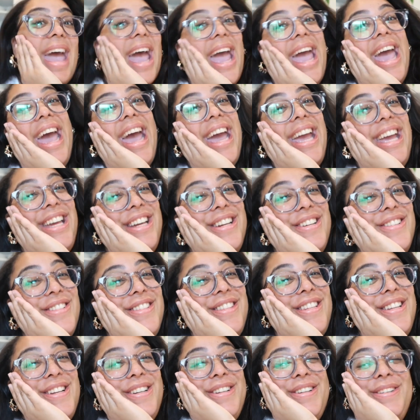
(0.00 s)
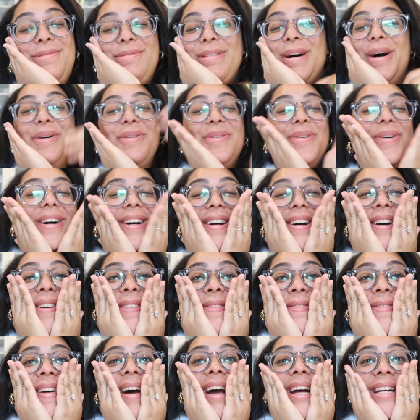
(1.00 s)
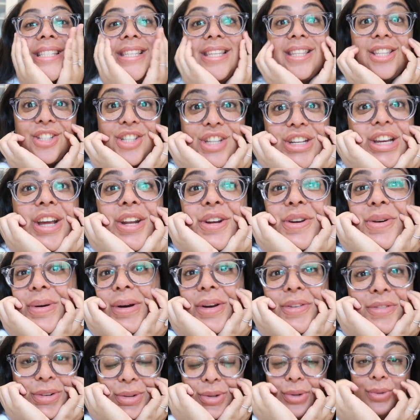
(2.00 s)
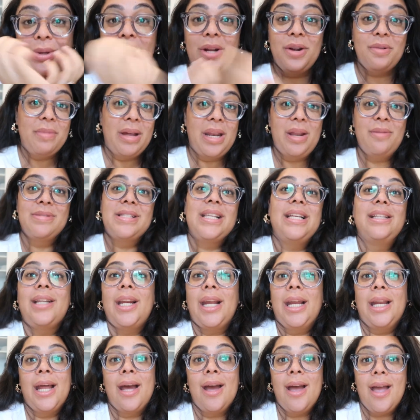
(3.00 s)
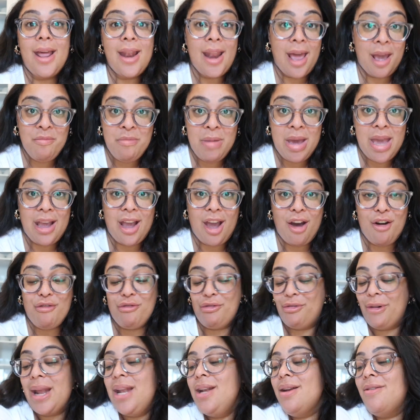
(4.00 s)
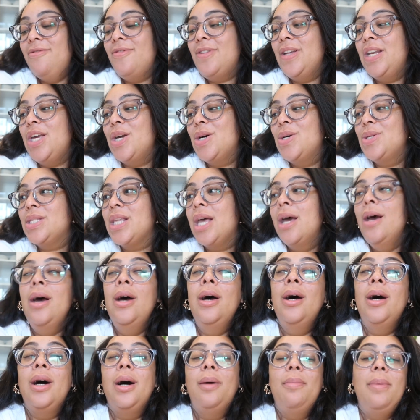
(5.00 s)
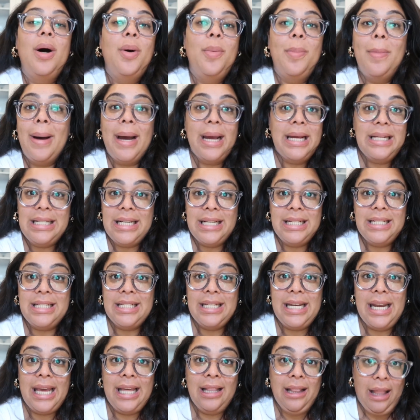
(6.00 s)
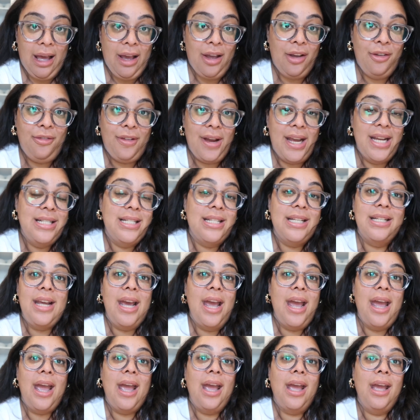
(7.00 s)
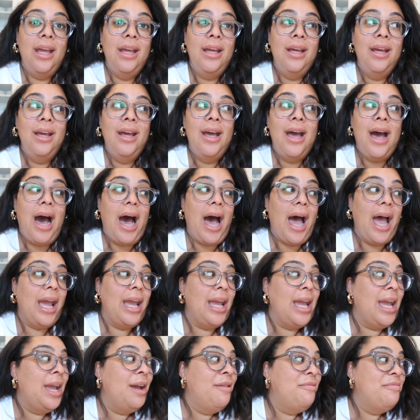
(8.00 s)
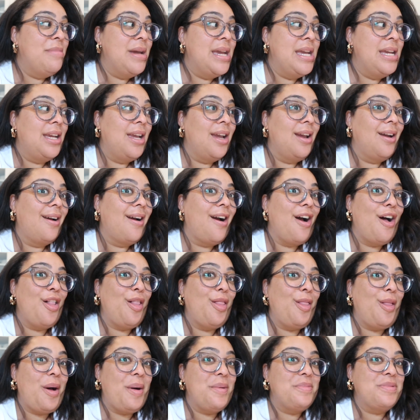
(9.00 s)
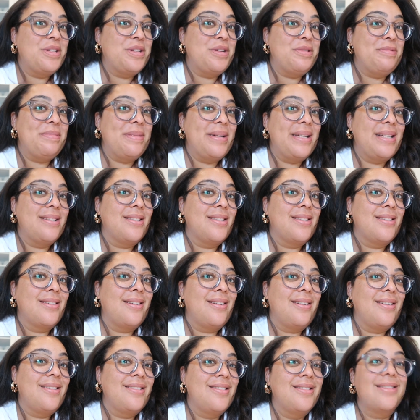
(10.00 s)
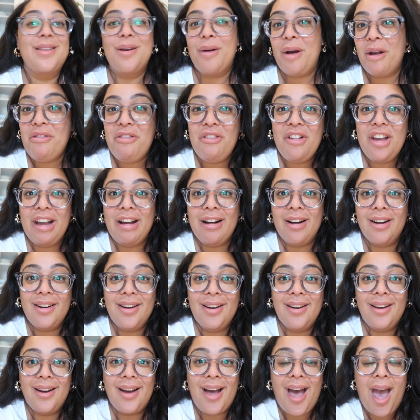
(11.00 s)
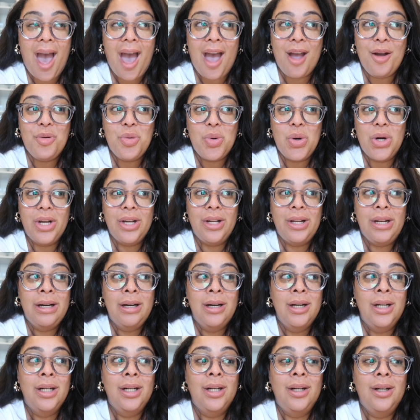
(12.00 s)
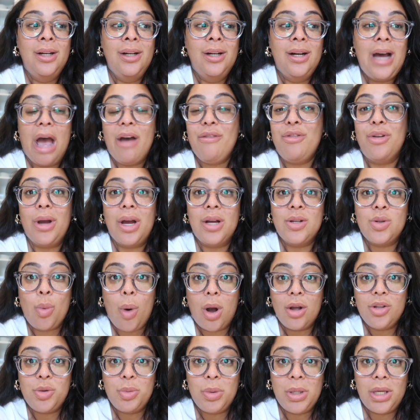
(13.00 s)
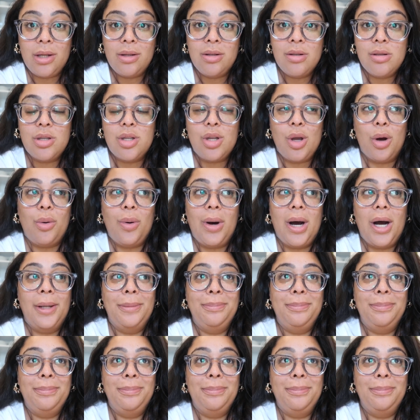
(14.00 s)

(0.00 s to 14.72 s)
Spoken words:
Hey YouTube, welcome back to the channel. If you're new here, my name is Andreina and I make random videos about my day-to-day life. And today I am making a lobster bisque. So I figured I would have you guys watch me. So